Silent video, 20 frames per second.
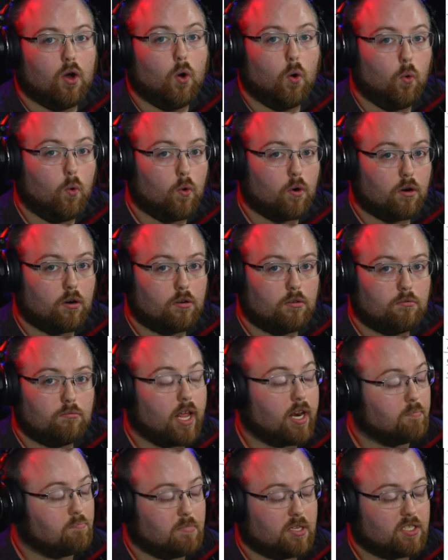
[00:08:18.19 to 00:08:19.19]
or,
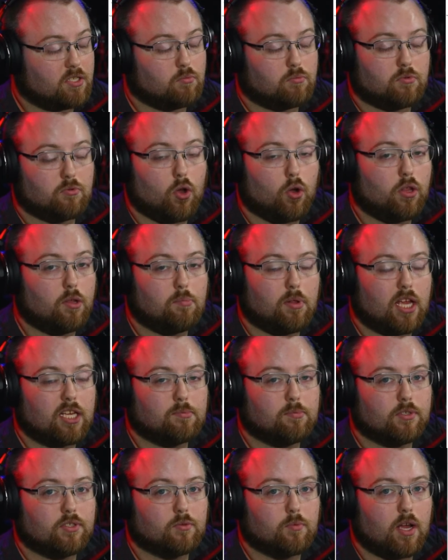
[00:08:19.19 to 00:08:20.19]
and this is totally
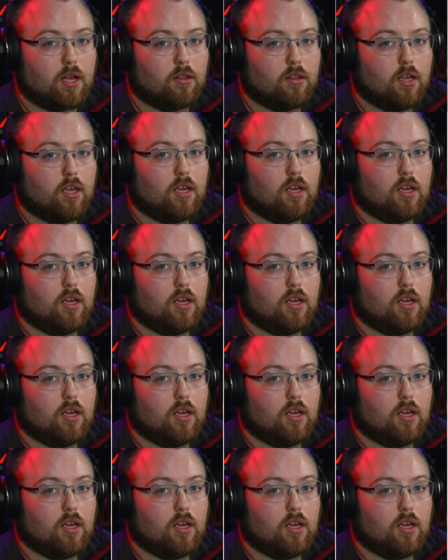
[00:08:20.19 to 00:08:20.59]
plausible as well,